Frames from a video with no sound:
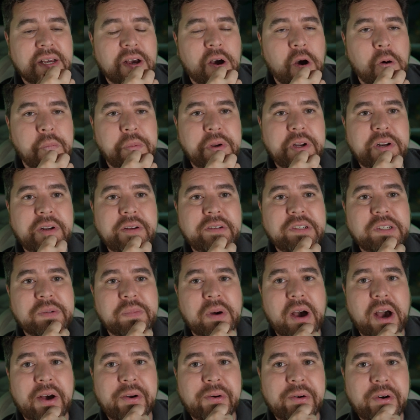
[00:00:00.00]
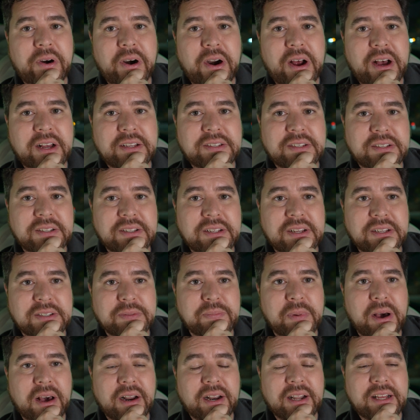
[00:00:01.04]
hoping to do some autocross in this
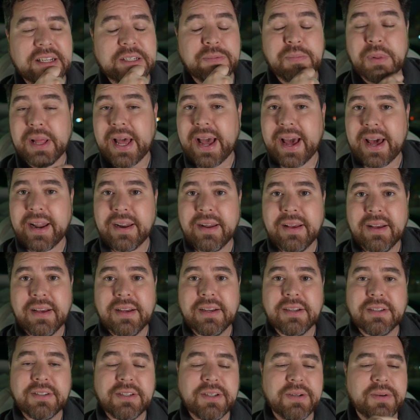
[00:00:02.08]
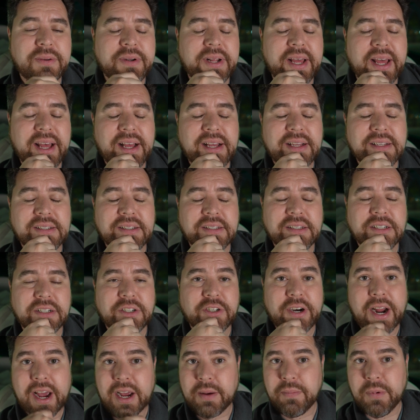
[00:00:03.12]
Model S Plaid soon as the
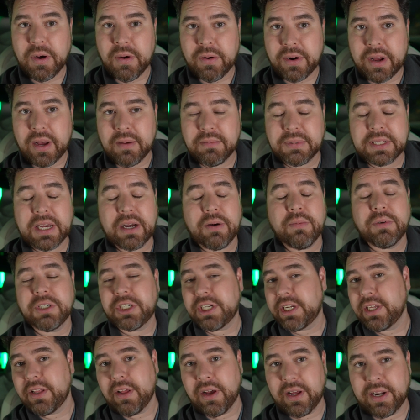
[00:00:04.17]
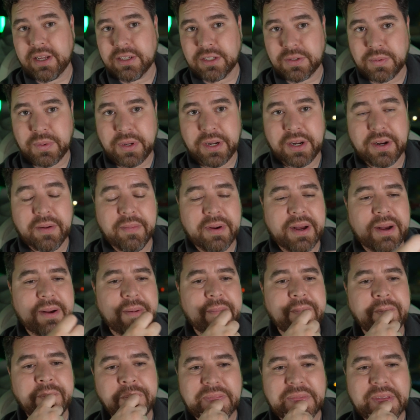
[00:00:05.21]
track mode comes out, which Elon has tweeted about.
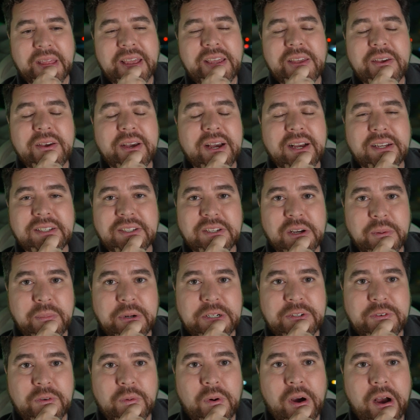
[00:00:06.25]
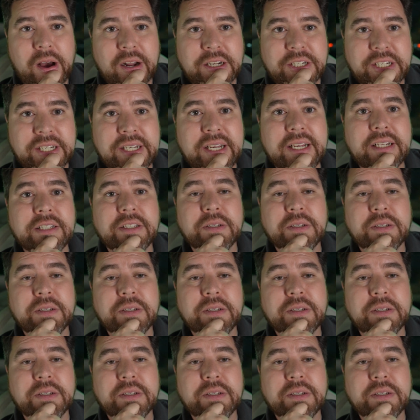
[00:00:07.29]
Thank you guys so much for watching and